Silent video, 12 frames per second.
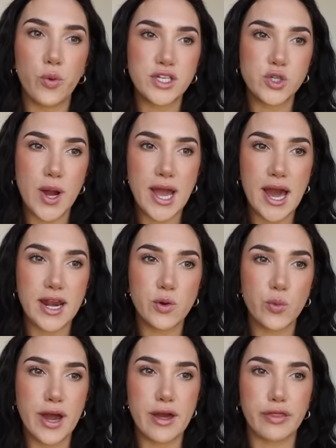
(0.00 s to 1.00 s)
What do I
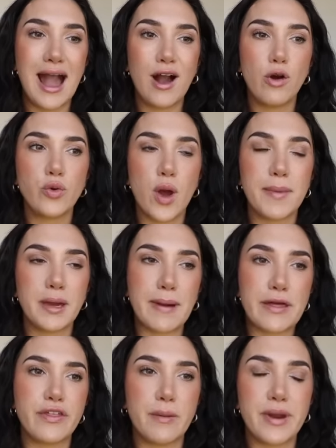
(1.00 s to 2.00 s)
edit with? How do I make
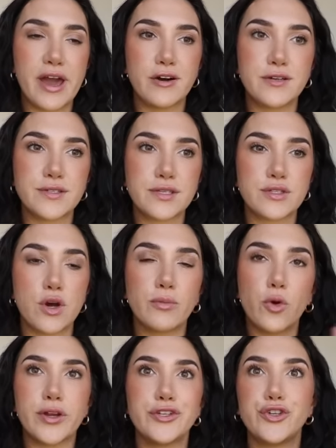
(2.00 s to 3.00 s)
my thumbnails? So
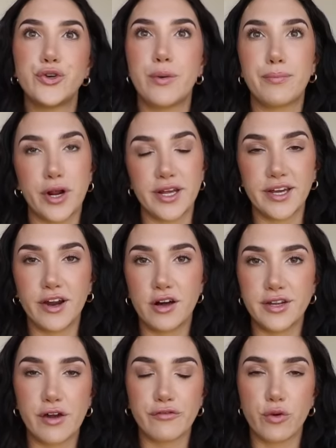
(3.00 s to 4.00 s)
I'm going to break it
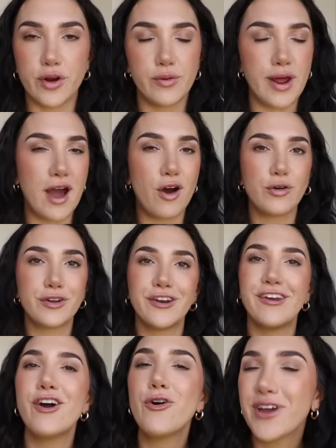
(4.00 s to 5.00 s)
all down for you now.
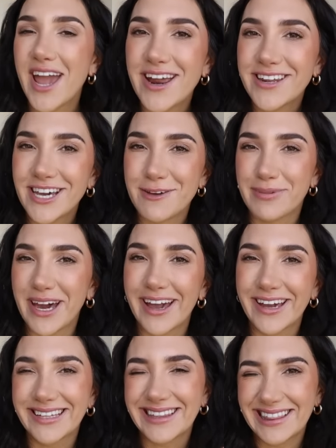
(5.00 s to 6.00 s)
No
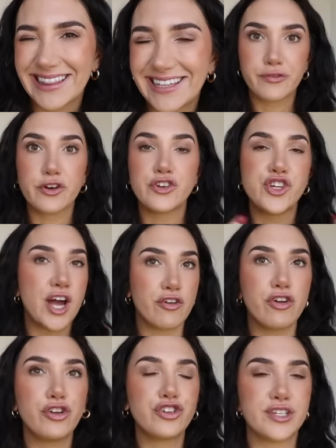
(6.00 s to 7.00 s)
gatekeeping for
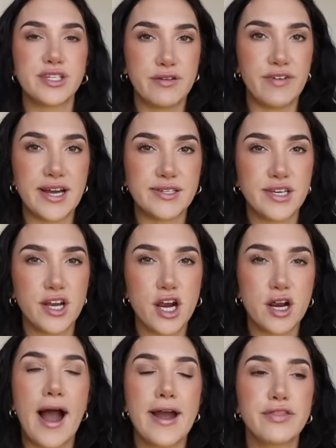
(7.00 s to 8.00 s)
general just advice
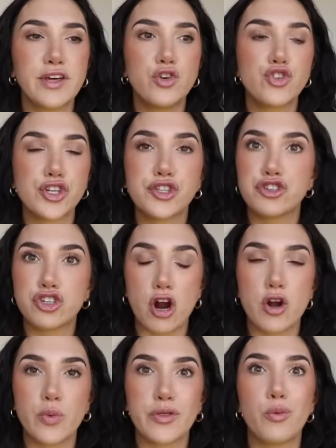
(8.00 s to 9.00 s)
here, I think you should
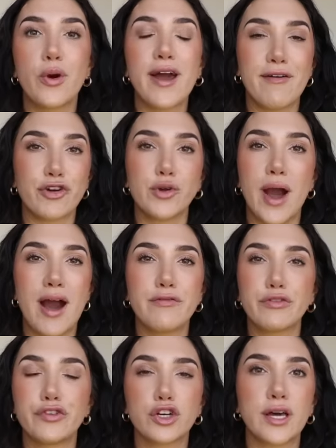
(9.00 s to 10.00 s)
start with whatever you
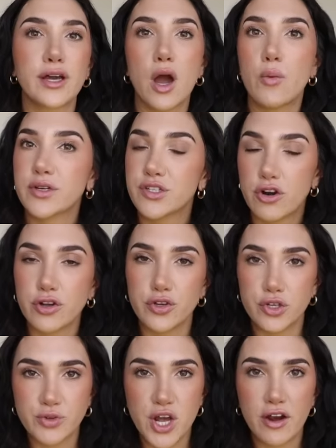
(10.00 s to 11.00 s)
have. If you're like, I wanna start a
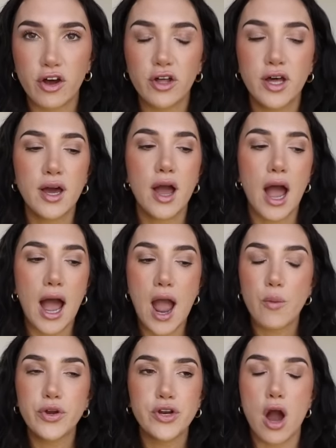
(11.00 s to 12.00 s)
YouTube channel,
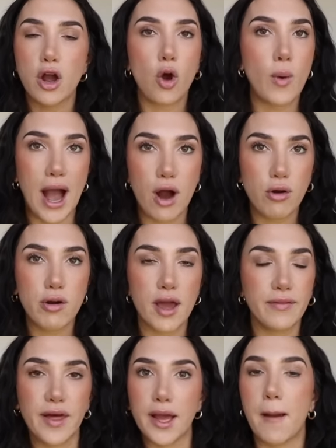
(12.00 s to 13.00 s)
I would not go out
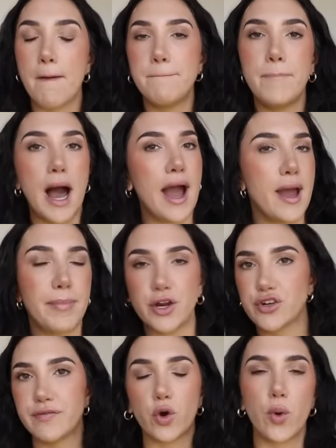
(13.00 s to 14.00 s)
and like buy a
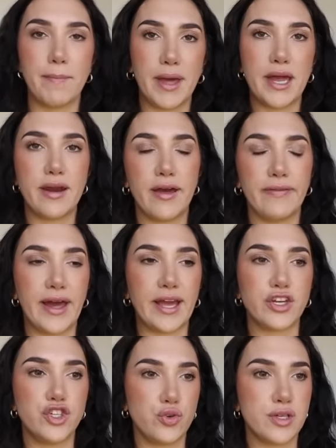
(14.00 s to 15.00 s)
bunch of equipment and
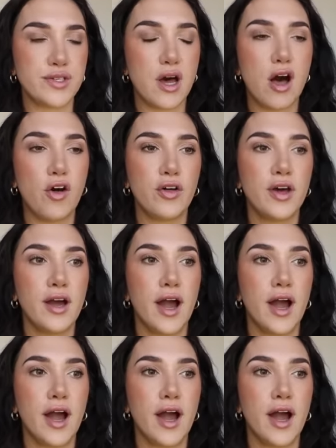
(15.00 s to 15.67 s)
like do this all.